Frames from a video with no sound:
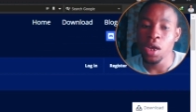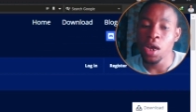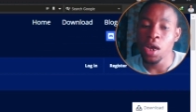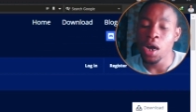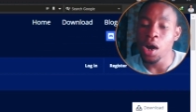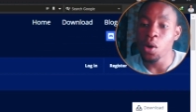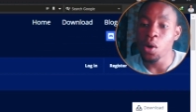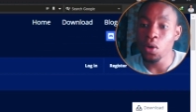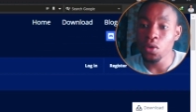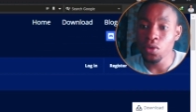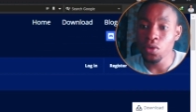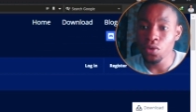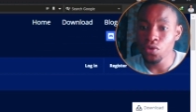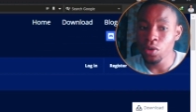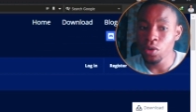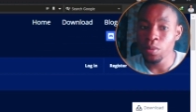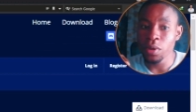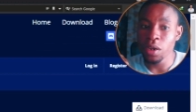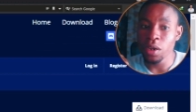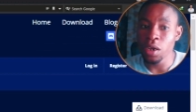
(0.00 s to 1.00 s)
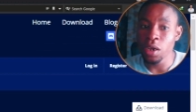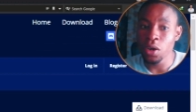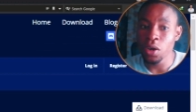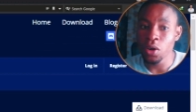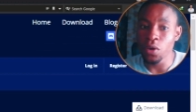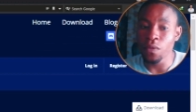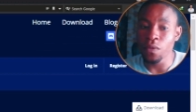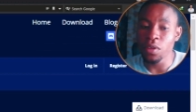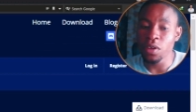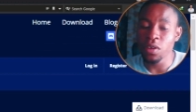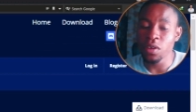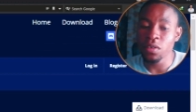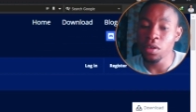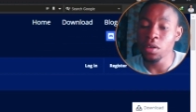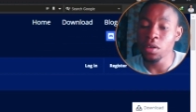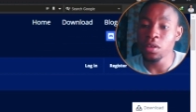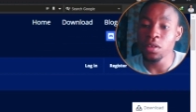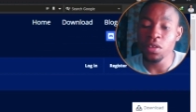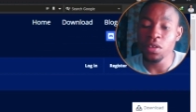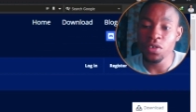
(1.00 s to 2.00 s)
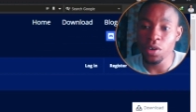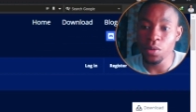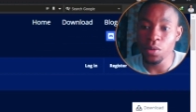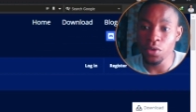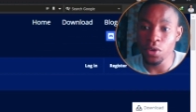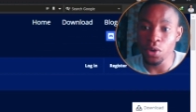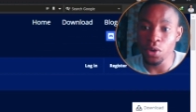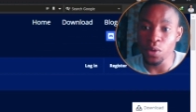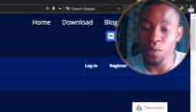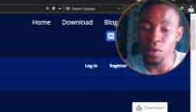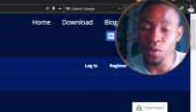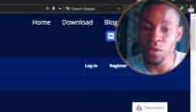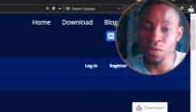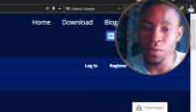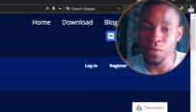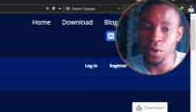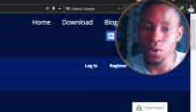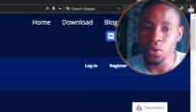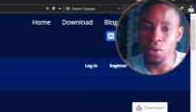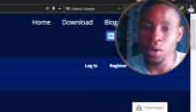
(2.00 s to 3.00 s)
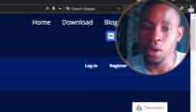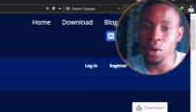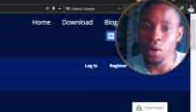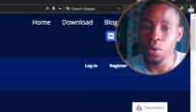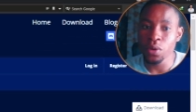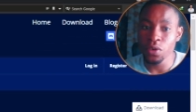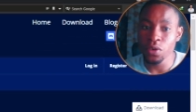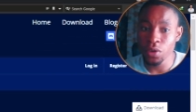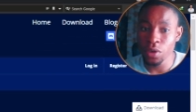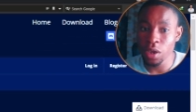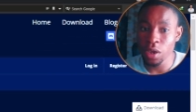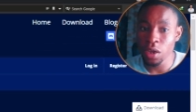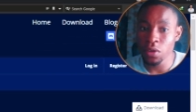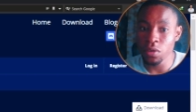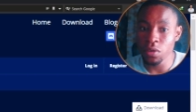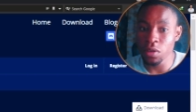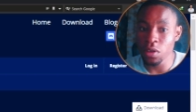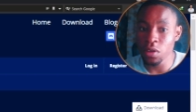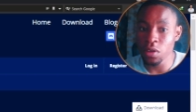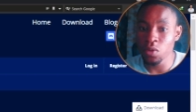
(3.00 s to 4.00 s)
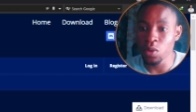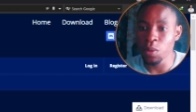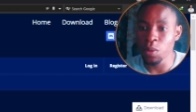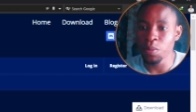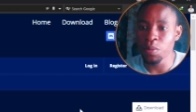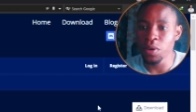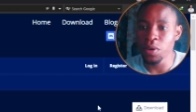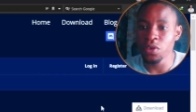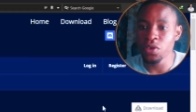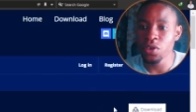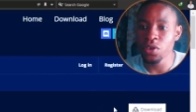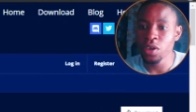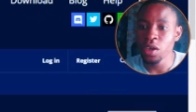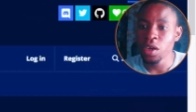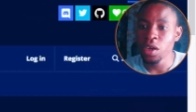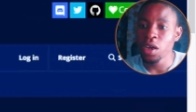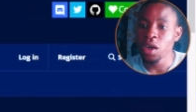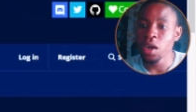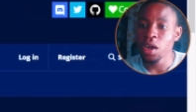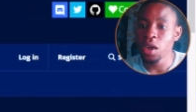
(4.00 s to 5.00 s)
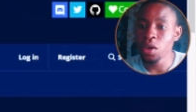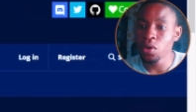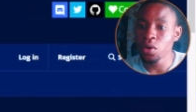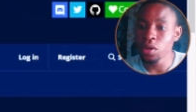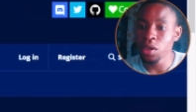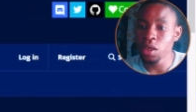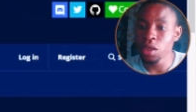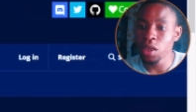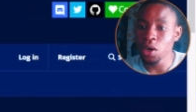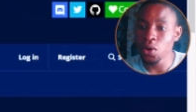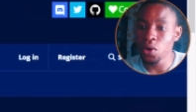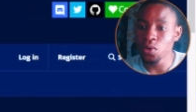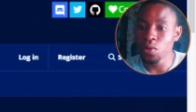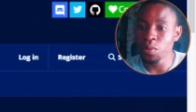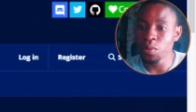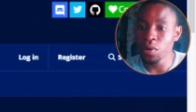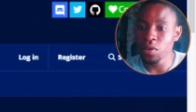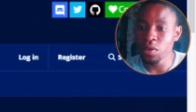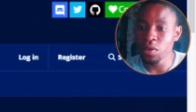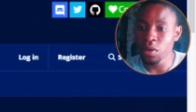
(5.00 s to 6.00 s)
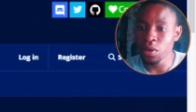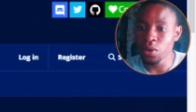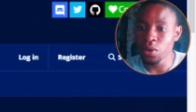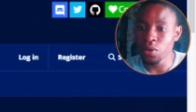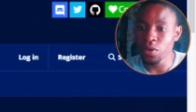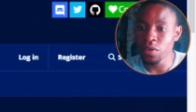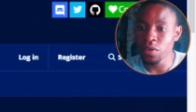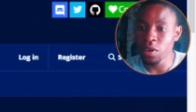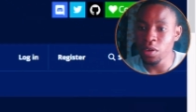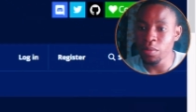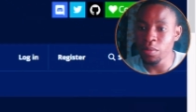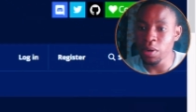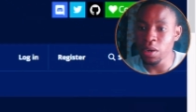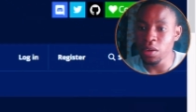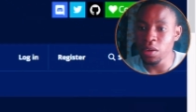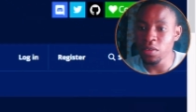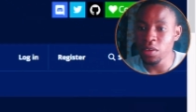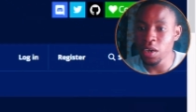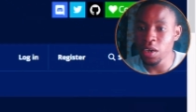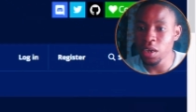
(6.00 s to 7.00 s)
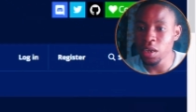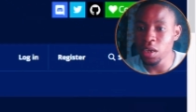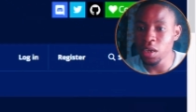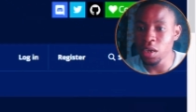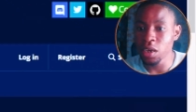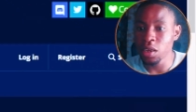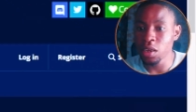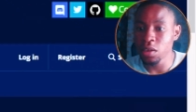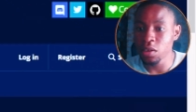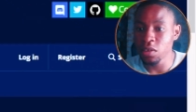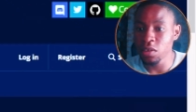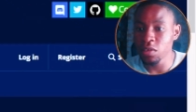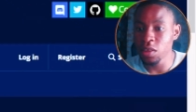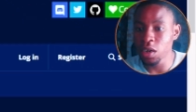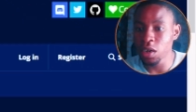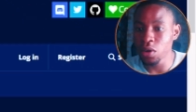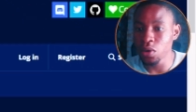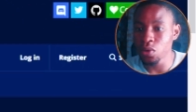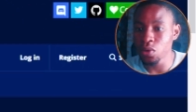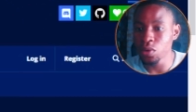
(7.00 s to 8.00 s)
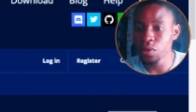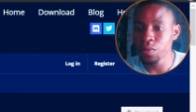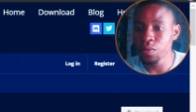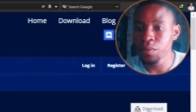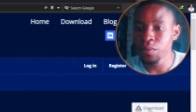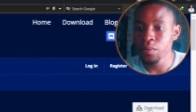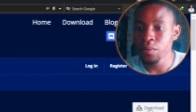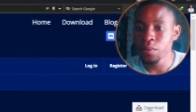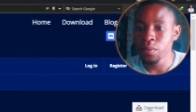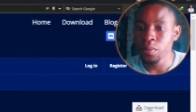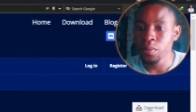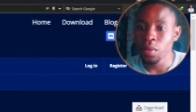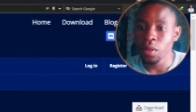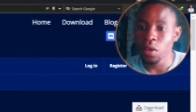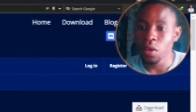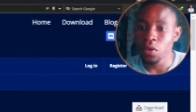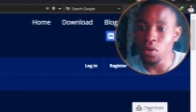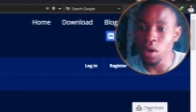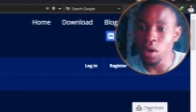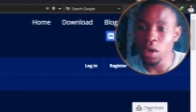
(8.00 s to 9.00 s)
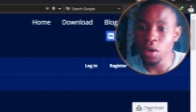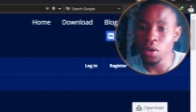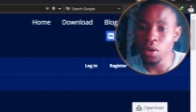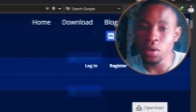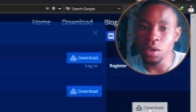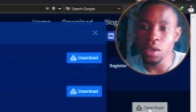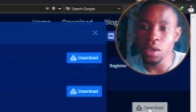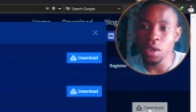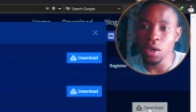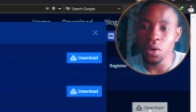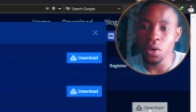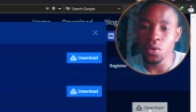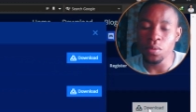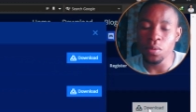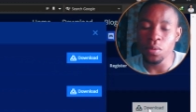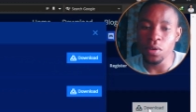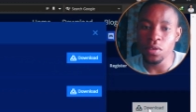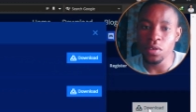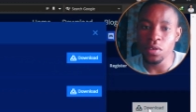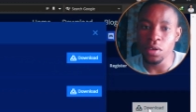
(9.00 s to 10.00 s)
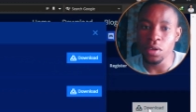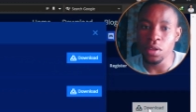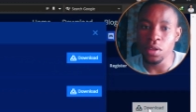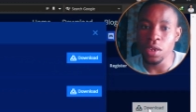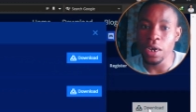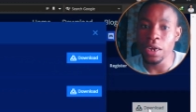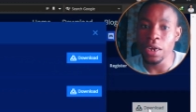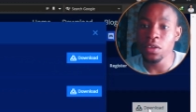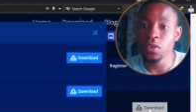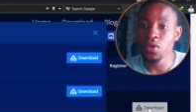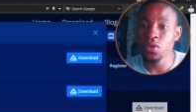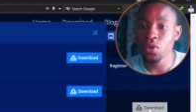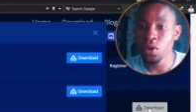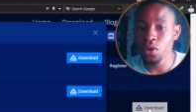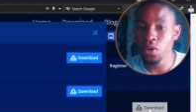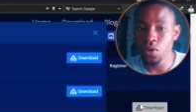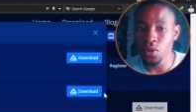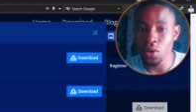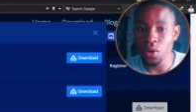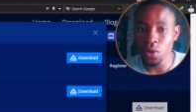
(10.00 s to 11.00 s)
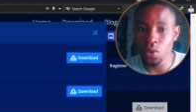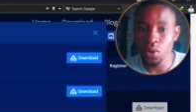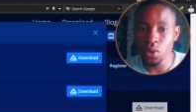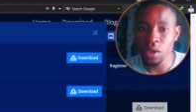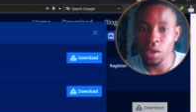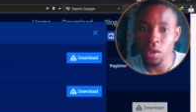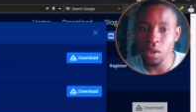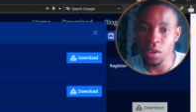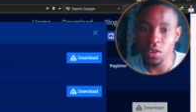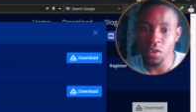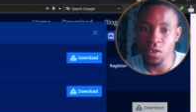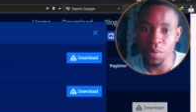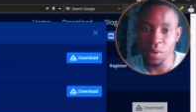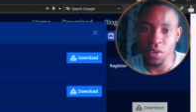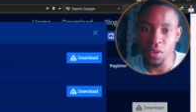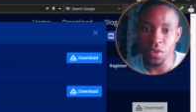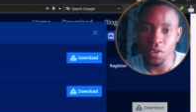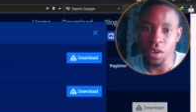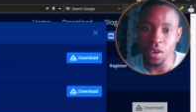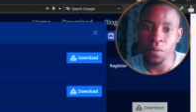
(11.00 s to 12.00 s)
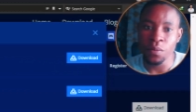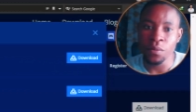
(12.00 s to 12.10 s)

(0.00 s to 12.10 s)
I'll also drop the link of this in the description of this video. Now once you get to this web page, click on the download button that you're seeing by the side here, this download. So click on the download button and it's going to load this page here.